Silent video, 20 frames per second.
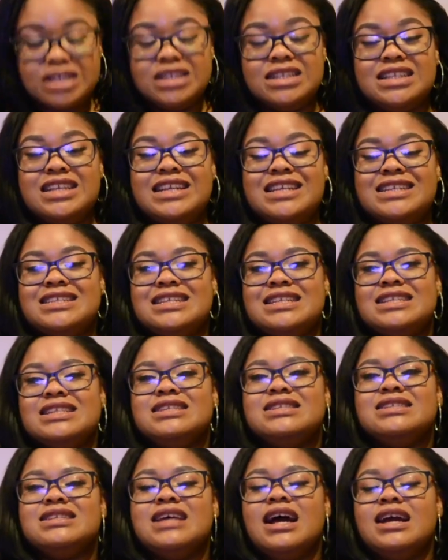decent
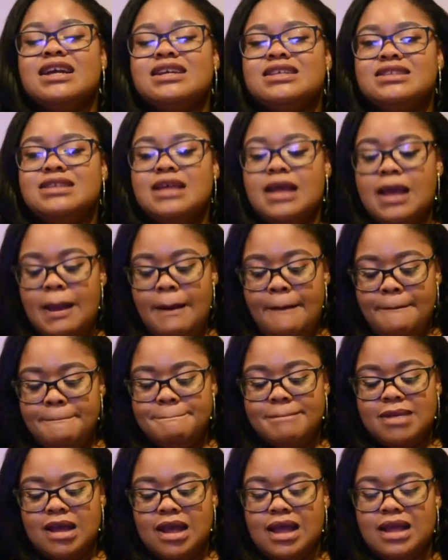size,
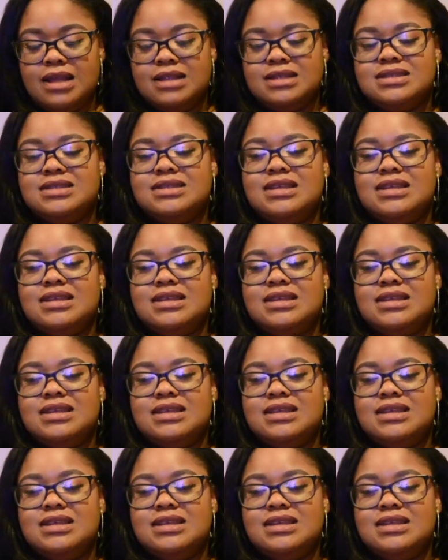but